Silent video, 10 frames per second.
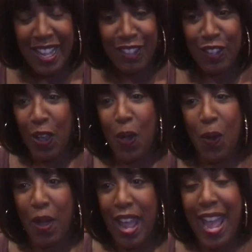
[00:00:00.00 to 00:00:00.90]

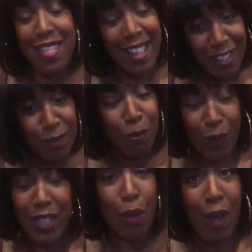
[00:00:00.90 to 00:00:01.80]
So, and that's
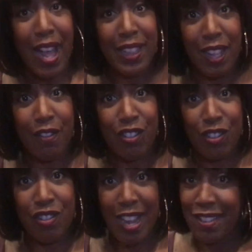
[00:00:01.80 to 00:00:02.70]
really why I love
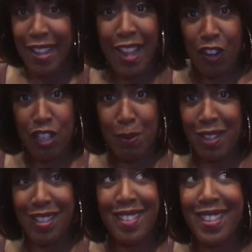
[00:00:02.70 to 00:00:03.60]
jazz standards
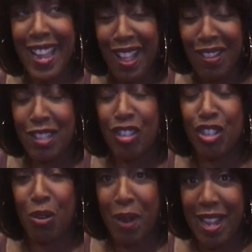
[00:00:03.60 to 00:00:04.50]
because they tell
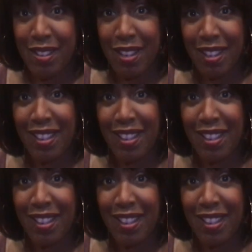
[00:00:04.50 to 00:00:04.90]
such great